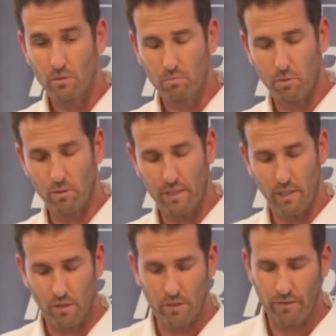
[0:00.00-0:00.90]
put a
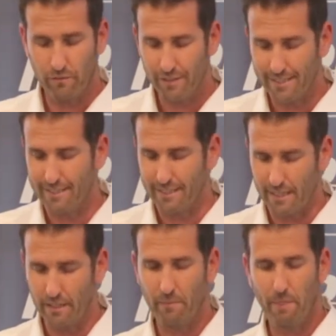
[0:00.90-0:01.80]
lot of emphasis
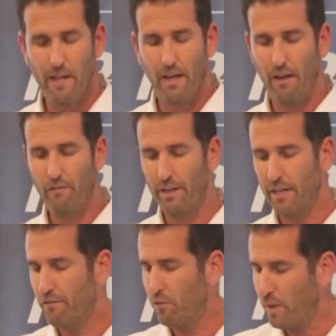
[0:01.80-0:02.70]
in. I think
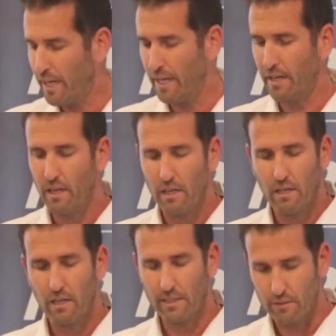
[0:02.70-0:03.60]
if we
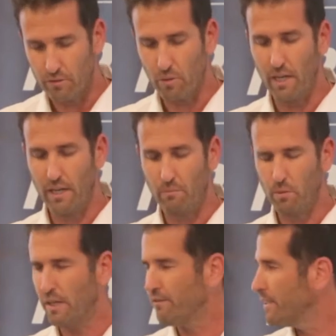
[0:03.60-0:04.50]
in Australia put
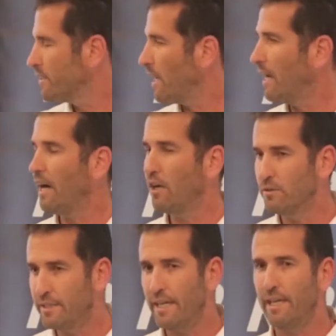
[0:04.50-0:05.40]
emphasis on
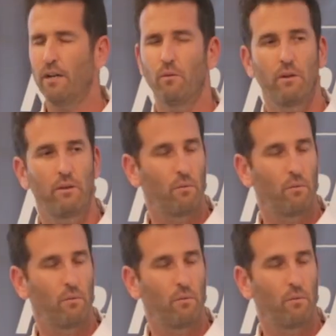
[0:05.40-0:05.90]
IoT,